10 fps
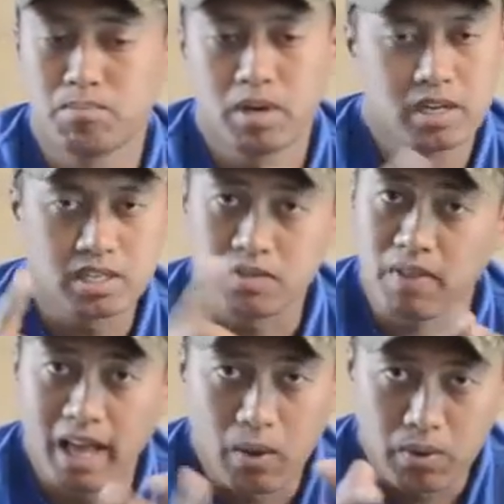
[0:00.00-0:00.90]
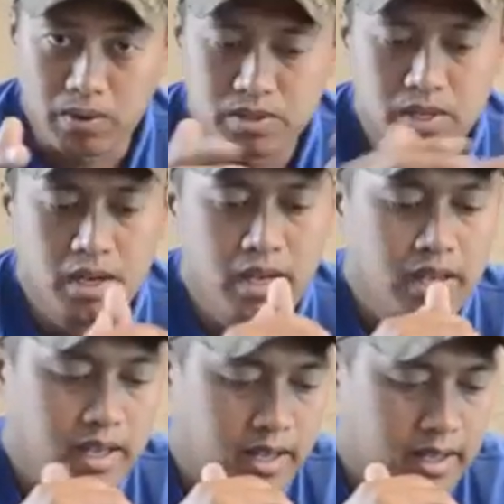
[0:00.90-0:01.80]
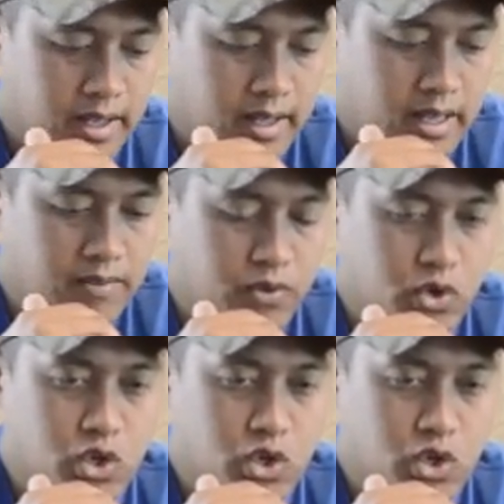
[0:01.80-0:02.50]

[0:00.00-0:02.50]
bugs, flowers. If you're